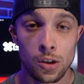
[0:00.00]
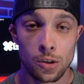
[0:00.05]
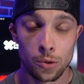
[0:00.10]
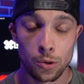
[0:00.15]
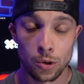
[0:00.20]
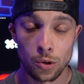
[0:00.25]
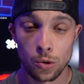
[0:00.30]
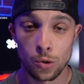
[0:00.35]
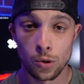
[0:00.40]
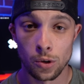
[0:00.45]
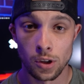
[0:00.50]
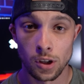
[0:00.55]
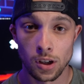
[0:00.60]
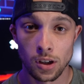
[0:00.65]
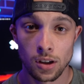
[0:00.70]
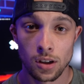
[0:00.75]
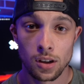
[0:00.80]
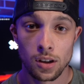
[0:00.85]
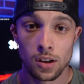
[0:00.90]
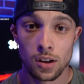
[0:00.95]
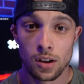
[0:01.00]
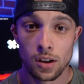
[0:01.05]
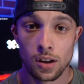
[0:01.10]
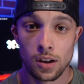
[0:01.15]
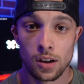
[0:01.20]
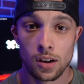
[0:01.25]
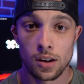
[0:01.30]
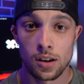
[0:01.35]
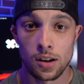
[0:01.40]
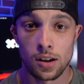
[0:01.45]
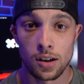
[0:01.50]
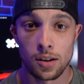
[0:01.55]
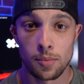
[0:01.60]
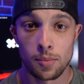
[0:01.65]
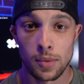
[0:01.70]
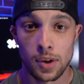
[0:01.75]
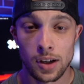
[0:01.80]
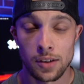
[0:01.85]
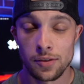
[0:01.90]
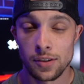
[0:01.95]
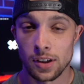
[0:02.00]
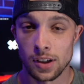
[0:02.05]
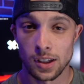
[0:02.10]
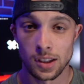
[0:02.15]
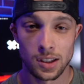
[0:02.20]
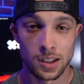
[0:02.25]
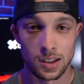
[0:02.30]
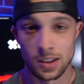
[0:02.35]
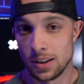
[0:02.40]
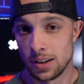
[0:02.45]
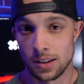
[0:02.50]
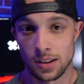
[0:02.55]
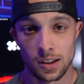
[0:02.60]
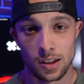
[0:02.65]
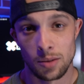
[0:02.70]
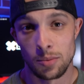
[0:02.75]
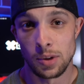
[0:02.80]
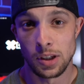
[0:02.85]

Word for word: recording. Um, I feel like this is going to